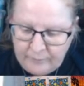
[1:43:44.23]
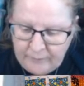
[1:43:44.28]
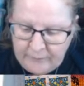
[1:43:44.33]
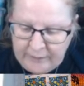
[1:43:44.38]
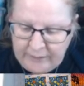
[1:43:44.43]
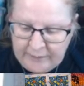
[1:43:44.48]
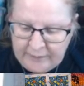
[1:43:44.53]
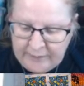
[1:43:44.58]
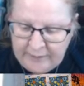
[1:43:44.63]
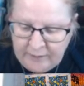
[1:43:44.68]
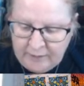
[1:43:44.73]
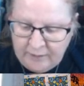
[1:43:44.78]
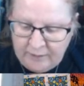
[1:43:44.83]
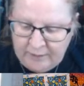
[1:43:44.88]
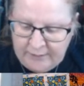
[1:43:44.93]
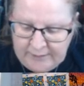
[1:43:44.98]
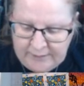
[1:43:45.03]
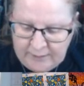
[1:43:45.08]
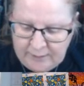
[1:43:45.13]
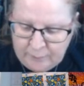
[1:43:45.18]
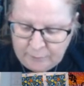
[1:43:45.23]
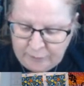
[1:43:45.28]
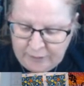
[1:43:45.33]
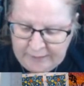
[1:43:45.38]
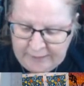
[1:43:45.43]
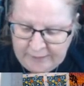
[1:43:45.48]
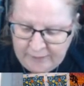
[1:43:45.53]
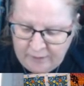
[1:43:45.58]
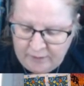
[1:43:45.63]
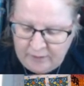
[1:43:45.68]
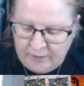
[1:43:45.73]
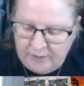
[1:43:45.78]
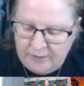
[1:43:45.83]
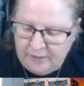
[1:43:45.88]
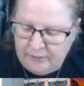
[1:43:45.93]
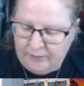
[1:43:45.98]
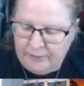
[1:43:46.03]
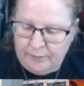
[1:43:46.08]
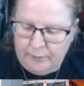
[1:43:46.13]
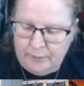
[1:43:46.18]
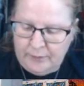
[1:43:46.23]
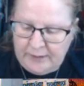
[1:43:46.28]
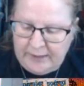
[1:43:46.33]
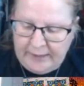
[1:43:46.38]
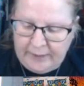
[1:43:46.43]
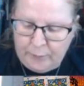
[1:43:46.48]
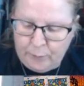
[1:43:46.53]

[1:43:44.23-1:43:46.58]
And then I got into some really dark stuff and I was like,